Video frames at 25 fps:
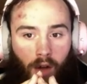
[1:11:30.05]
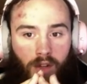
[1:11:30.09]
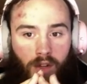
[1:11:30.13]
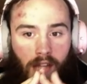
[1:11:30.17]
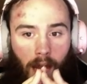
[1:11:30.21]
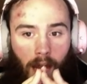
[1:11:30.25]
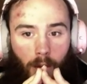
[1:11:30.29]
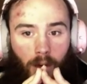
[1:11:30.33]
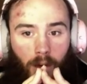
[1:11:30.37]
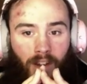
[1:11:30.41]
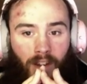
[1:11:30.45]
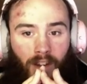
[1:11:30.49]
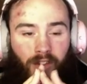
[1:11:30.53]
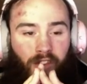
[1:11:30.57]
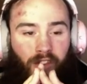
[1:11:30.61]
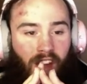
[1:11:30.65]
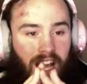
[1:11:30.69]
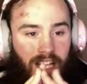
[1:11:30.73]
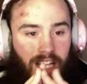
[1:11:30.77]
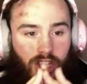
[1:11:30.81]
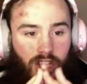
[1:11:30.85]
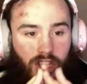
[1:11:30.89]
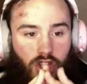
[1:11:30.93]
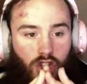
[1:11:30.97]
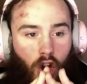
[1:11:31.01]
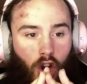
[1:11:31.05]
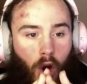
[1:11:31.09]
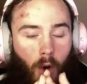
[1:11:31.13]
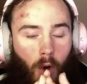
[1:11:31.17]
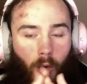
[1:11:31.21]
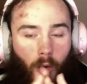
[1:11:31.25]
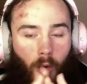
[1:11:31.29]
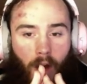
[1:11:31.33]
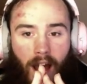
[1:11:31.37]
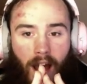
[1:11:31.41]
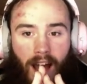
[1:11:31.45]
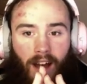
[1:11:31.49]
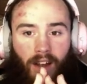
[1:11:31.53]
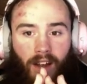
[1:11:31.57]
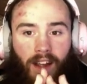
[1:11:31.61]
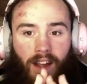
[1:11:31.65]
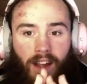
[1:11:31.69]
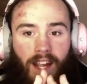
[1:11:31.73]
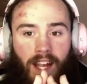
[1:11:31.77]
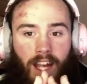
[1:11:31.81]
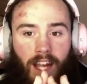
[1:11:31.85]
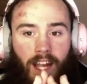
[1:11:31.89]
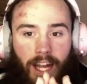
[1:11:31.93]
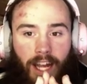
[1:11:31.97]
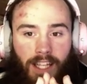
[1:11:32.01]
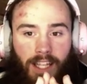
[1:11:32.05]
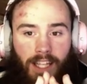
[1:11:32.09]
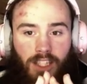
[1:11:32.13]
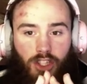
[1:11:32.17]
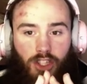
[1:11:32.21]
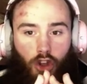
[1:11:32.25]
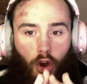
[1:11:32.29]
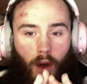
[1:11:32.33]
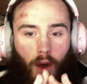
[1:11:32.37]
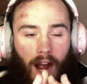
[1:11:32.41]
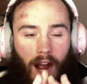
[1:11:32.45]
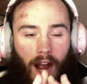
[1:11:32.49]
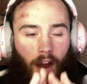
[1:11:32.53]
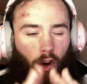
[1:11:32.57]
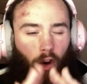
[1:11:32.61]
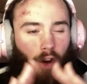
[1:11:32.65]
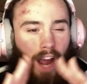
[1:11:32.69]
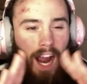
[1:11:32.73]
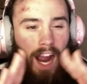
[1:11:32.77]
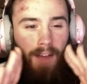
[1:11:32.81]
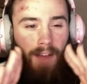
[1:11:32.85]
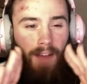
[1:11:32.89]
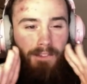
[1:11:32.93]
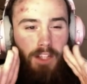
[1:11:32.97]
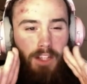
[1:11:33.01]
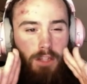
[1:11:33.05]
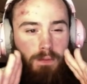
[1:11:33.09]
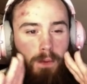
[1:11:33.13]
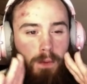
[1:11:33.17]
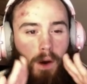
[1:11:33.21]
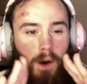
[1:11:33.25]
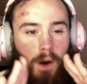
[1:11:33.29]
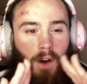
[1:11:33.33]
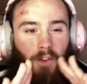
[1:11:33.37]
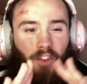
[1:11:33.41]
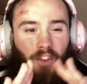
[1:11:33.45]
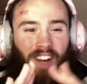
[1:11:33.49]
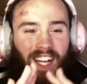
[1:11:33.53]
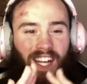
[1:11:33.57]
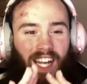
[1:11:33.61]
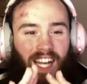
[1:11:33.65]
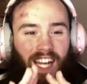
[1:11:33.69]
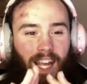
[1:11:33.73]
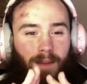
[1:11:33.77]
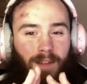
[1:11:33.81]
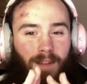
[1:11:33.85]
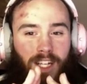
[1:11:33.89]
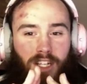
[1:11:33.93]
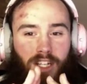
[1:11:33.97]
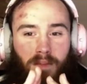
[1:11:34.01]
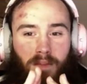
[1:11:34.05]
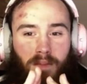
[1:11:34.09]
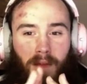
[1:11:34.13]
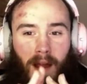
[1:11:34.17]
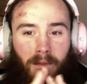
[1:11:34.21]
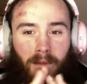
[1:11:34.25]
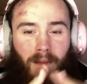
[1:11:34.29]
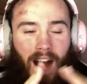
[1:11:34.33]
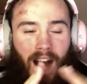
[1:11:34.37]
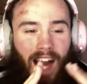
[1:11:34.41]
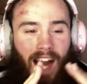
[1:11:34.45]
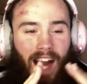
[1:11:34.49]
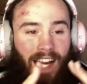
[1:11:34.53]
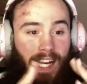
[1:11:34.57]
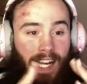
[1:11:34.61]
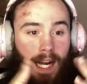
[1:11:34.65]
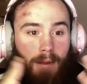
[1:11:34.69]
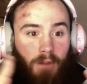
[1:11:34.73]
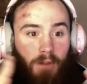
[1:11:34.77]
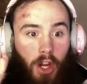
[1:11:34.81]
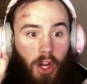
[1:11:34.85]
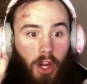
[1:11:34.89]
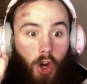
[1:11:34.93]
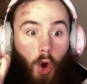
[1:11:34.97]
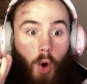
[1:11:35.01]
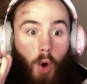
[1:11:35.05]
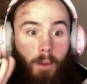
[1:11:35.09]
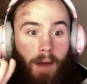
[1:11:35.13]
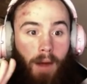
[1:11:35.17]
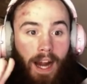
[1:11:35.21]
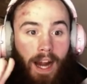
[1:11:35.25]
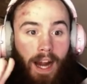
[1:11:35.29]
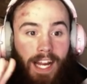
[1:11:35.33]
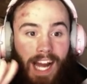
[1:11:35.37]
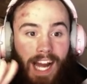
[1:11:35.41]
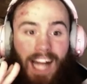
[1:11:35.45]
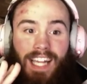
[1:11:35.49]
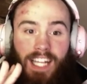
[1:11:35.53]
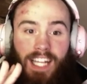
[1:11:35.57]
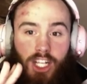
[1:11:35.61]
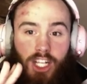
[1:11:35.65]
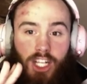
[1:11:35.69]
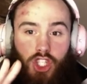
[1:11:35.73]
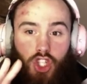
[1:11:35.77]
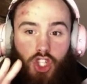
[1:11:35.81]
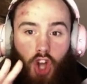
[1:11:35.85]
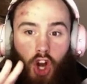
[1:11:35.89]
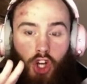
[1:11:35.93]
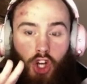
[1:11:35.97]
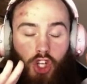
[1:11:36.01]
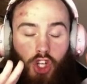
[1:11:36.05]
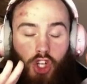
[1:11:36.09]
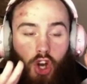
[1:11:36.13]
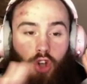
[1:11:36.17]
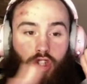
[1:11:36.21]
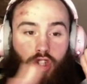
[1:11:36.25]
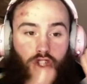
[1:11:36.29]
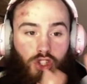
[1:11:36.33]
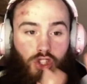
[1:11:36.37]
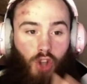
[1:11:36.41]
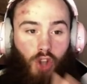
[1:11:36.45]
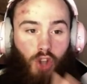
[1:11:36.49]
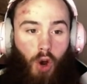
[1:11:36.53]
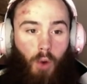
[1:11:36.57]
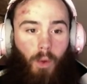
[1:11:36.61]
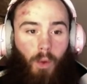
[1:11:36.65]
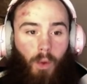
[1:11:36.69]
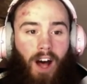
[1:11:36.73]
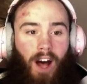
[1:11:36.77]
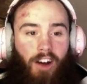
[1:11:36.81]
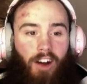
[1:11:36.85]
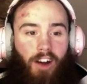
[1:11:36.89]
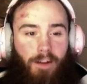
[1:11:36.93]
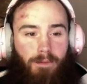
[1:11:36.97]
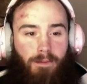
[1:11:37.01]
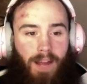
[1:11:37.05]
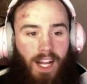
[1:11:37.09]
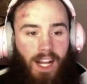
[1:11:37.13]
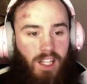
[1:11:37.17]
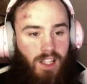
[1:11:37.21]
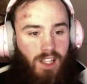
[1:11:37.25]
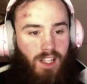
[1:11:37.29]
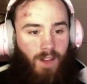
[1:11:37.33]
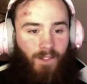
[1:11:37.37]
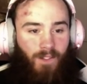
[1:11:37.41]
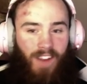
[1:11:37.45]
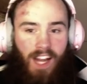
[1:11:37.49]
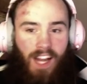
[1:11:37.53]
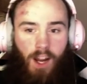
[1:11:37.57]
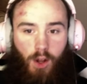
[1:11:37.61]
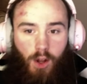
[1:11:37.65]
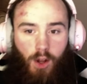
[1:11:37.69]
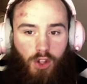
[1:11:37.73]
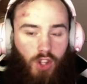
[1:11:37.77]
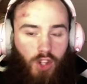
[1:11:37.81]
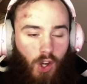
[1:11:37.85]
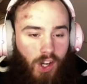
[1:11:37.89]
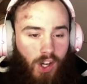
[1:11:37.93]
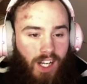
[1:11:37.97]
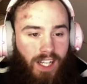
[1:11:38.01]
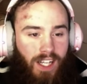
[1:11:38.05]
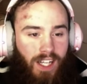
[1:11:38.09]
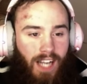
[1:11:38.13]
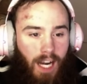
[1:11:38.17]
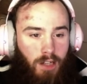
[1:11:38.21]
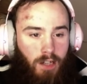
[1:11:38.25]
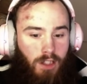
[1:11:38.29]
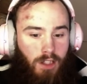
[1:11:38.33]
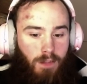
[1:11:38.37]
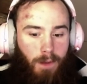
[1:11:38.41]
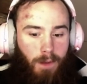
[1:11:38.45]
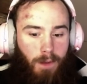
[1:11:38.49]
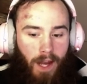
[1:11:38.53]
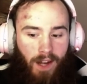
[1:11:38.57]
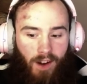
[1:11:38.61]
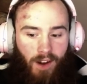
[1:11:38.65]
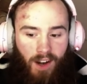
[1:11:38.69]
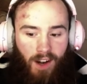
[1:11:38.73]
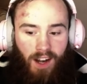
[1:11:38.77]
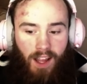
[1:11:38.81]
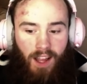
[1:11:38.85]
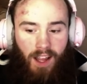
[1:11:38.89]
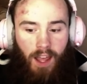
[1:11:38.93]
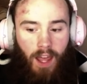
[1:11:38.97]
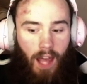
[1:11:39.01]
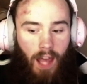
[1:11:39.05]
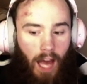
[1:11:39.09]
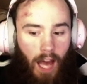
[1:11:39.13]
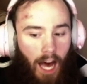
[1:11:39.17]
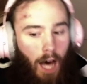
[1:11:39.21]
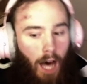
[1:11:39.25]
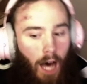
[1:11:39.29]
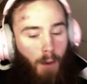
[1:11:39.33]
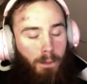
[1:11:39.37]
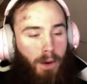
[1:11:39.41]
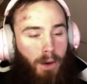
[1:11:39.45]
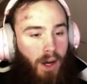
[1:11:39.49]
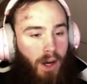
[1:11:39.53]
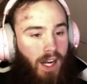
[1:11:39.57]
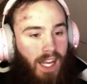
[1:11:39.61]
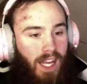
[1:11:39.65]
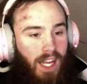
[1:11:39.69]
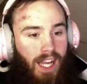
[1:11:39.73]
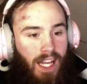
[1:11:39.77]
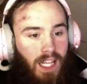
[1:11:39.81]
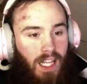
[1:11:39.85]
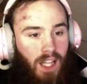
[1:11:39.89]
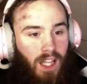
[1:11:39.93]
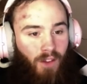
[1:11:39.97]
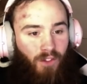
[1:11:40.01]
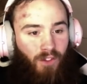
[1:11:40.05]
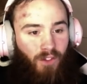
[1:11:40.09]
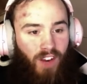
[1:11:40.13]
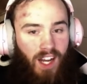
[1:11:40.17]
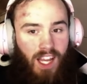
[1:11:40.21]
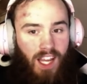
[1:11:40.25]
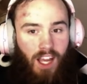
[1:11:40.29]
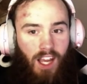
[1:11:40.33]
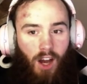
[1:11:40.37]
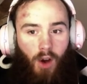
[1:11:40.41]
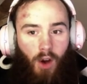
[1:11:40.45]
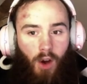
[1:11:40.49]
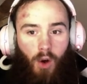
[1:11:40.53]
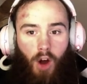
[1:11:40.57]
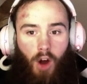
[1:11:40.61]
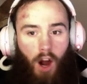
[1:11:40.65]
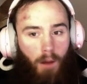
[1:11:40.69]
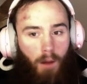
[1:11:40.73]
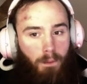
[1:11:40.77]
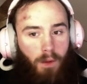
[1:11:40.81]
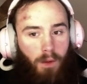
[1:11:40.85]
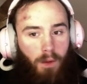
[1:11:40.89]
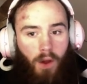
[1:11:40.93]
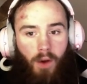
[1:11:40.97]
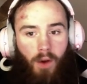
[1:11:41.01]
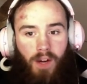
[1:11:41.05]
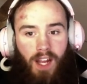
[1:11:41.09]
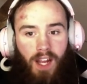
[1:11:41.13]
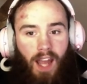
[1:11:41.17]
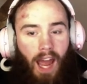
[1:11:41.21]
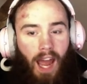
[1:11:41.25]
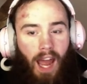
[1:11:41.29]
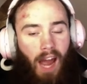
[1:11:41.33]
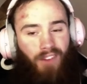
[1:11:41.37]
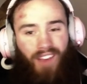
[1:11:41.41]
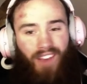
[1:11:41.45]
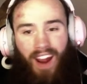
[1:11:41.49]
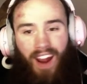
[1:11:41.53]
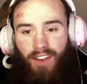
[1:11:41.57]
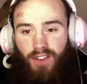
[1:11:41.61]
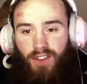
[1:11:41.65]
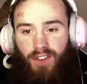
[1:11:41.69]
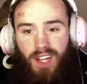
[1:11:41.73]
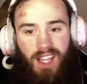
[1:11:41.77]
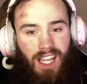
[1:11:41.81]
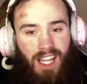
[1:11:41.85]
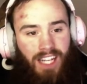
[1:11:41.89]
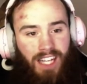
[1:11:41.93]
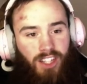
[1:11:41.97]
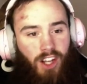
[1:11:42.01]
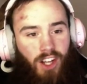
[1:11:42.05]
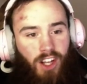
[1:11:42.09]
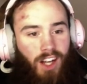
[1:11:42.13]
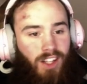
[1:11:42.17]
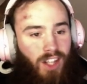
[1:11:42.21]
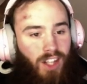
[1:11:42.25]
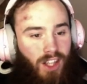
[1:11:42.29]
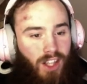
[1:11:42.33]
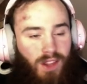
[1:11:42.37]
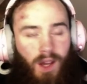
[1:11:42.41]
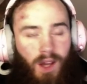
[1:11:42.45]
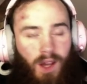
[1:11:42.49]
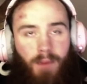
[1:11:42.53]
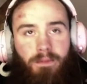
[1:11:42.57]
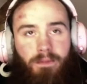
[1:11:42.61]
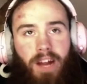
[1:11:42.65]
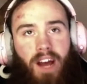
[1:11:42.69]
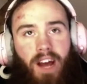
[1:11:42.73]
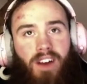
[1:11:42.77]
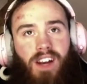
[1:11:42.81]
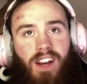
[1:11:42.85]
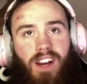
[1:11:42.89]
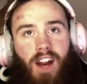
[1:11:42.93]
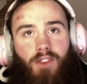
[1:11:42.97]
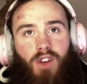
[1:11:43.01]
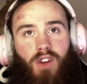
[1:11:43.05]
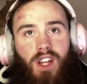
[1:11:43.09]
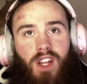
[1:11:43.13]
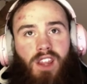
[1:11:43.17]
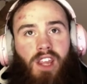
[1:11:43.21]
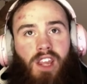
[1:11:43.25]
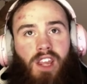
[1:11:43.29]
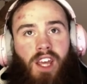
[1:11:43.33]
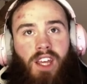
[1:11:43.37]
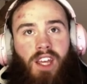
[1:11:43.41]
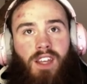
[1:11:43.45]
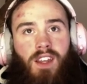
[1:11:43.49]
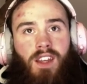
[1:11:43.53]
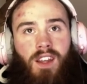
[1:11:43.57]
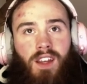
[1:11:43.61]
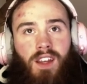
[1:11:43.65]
that would fit so well. And so I will have this perfect image in my mind, and I'm like, oh my god, this song goes so well and makes the video 30 times better. I'll put it in the video, upload it, have everything done, the thumbnail and everything.